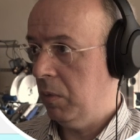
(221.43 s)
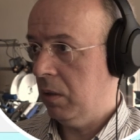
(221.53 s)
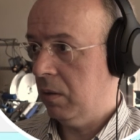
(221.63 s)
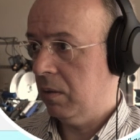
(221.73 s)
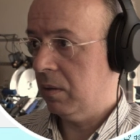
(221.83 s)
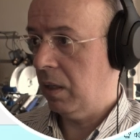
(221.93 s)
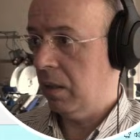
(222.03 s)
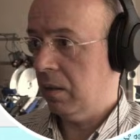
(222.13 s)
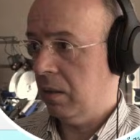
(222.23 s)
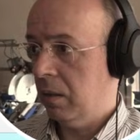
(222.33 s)
There's a
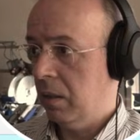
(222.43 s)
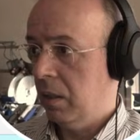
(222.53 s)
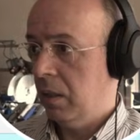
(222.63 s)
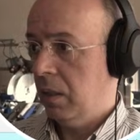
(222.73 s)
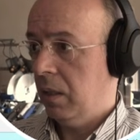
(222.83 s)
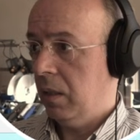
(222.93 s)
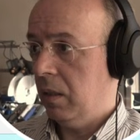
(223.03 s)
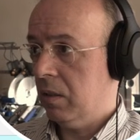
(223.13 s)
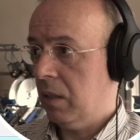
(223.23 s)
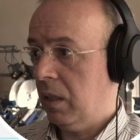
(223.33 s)
rotation here that I'll
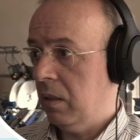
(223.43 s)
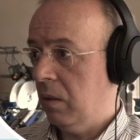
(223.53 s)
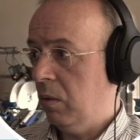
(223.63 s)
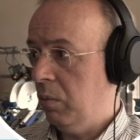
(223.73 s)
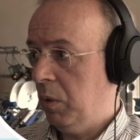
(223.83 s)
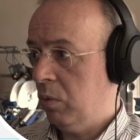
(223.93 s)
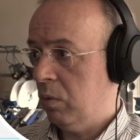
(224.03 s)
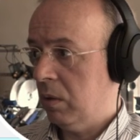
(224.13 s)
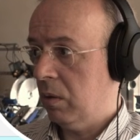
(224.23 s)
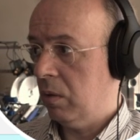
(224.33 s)
adjust and accept,
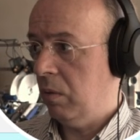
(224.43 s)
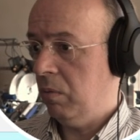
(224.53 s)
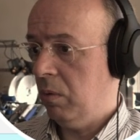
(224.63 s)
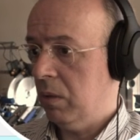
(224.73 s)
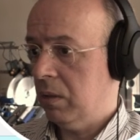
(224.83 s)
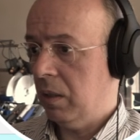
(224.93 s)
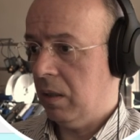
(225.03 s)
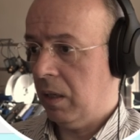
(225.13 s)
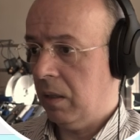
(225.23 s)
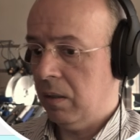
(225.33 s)
which will register
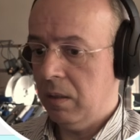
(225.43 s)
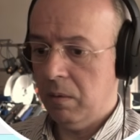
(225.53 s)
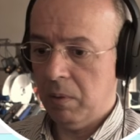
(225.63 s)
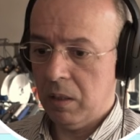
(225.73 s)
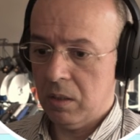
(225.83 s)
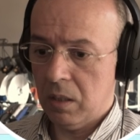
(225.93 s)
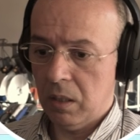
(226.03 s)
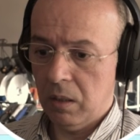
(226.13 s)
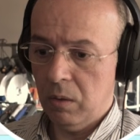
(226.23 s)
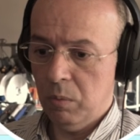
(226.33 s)
as a move
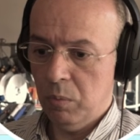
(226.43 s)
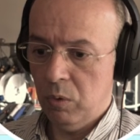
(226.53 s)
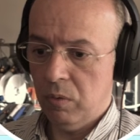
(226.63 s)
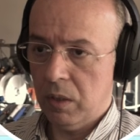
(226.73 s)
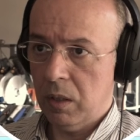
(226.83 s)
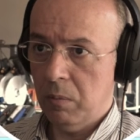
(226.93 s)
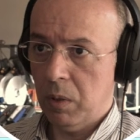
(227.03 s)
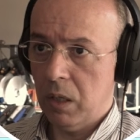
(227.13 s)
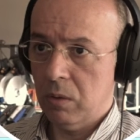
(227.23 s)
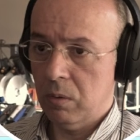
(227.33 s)
in the
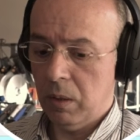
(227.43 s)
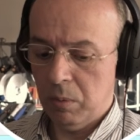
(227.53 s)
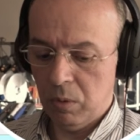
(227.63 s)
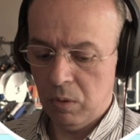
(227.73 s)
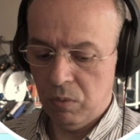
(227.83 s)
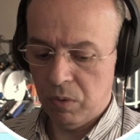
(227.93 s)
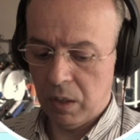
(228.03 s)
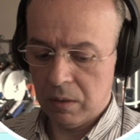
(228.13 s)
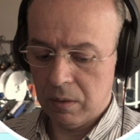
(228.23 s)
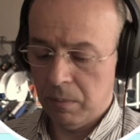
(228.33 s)
timeline below.
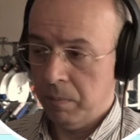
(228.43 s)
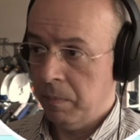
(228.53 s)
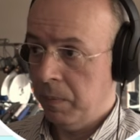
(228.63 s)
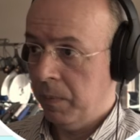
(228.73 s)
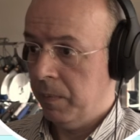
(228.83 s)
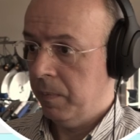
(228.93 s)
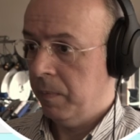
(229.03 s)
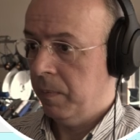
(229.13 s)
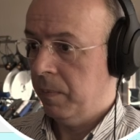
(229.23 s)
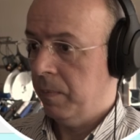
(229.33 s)
That's good practice.
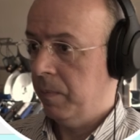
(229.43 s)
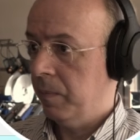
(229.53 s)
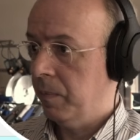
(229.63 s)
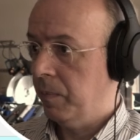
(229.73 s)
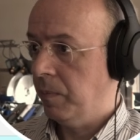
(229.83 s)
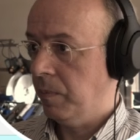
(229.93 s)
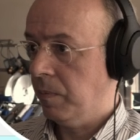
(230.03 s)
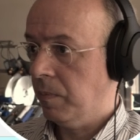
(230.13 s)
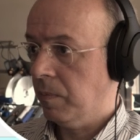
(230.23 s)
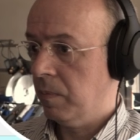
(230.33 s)
I'll
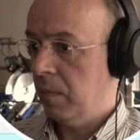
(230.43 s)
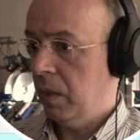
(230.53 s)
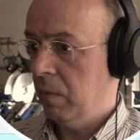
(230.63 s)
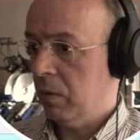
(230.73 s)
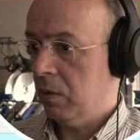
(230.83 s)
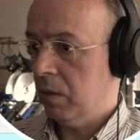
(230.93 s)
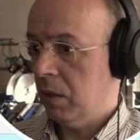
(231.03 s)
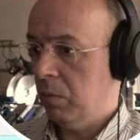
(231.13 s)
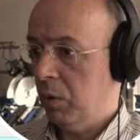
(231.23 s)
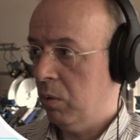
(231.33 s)
make another rotation,
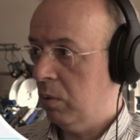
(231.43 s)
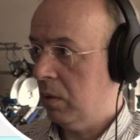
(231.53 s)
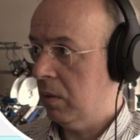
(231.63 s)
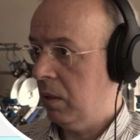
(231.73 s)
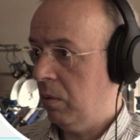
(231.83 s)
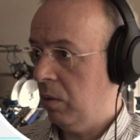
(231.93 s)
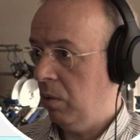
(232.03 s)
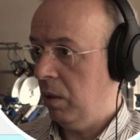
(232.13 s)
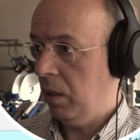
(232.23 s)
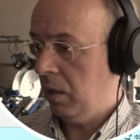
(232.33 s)

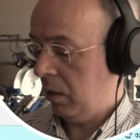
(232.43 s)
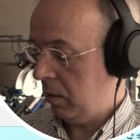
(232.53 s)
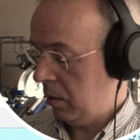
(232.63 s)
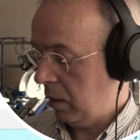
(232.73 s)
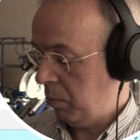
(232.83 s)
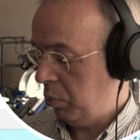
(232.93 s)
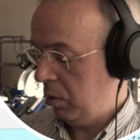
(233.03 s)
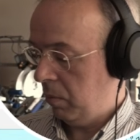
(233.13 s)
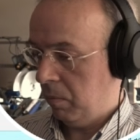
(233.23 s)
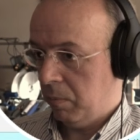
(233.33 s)
approximately
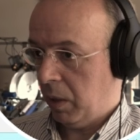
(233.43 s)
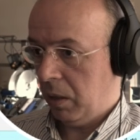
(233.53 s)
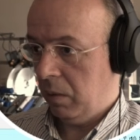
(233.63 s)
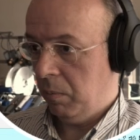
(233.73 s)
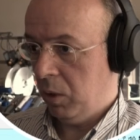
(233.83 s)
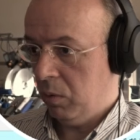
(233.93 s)
-1 degree.